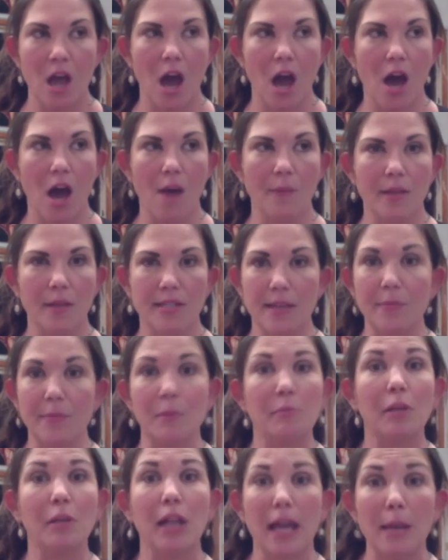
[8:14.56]
because I've been
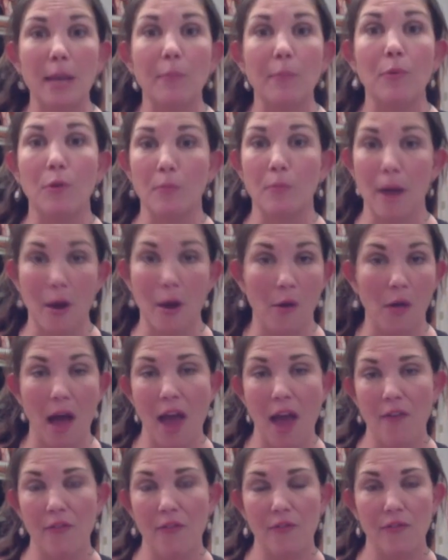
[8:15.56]
playing pool my whole life,
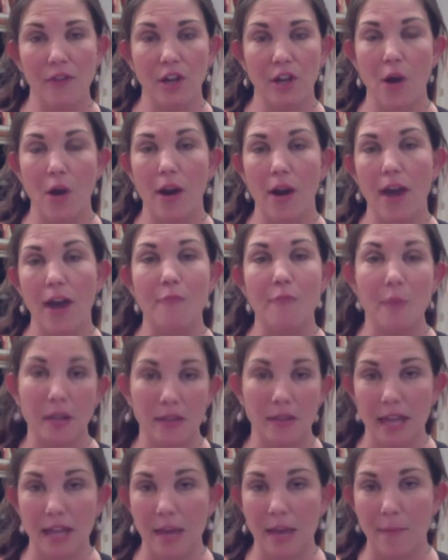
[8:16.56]
you know, and I've been in
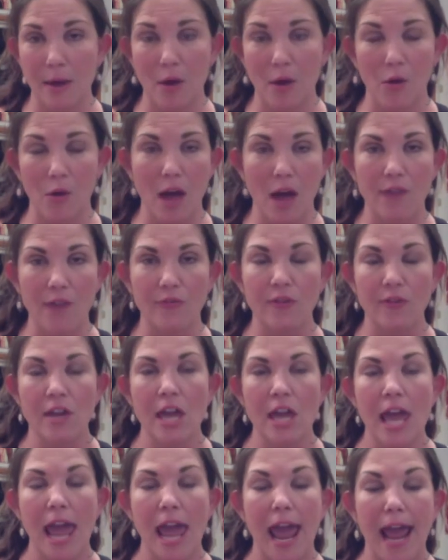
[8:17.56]
the game my whole life.
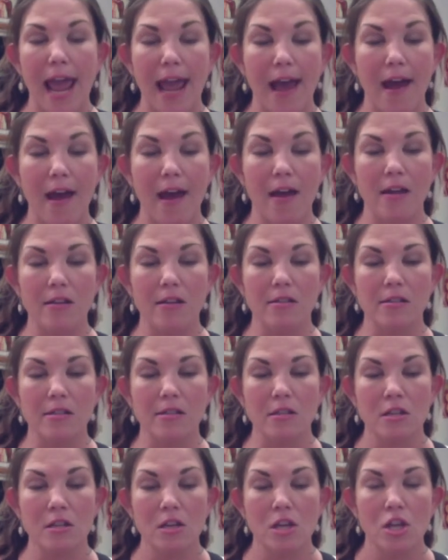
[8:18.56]
And,
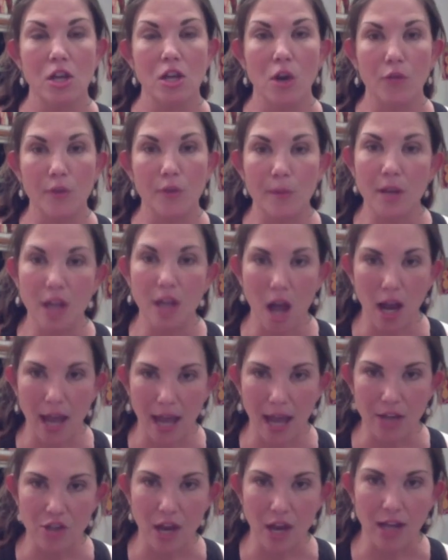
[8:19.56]
you know, from a young
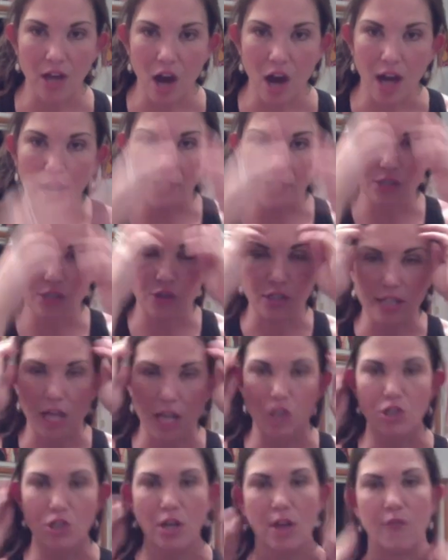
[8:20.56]
age, I got extra
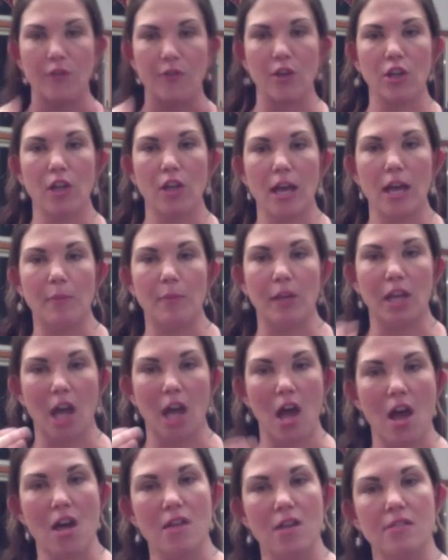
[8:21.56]
attention, I feel like,
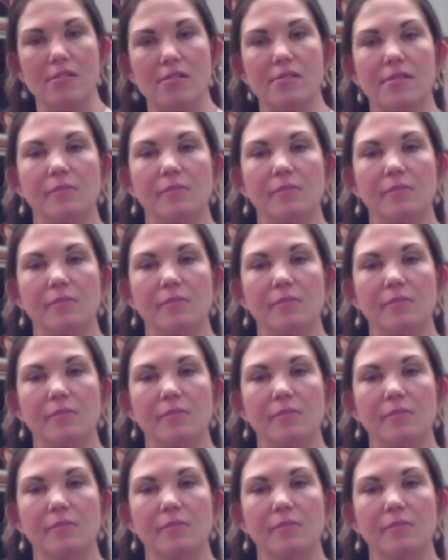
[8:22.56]
because